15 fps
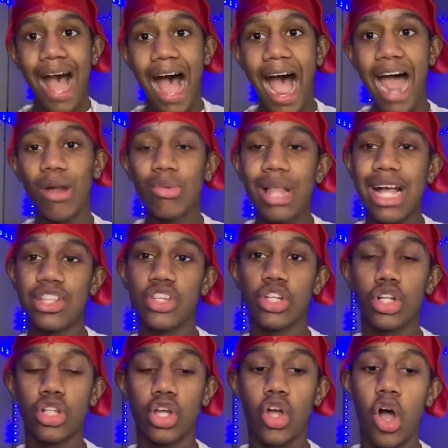I do not turn
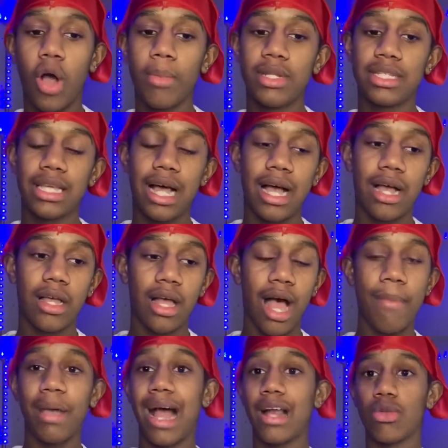on the comments, y'all. I
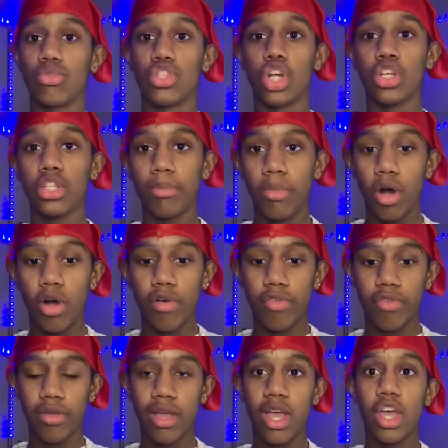mean, I don't turn them off.